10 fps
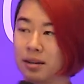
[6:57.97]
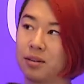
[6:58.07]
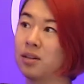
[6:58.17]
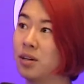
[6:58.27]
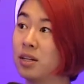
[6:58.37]

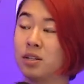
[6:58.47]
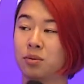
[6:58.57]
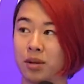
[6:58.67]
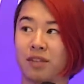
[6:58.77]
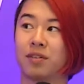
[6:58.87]
you can do
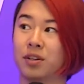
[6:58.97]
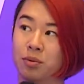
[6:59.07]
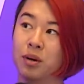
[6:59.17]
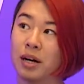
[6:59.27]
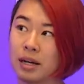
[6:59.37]
whatever
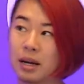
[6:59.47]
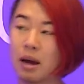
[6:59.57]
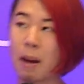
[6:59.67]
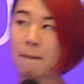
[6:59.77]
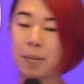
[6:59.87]
you want,
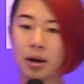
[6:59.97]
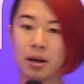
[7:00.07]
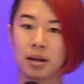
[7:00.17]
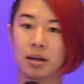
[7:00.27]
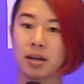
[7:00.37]

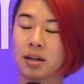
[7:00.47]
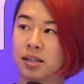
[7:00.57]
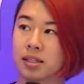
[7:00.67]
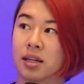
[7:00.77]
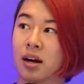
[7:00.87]
but it
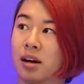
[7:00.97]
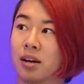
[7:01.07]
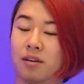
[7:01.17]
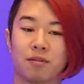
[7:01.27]
is not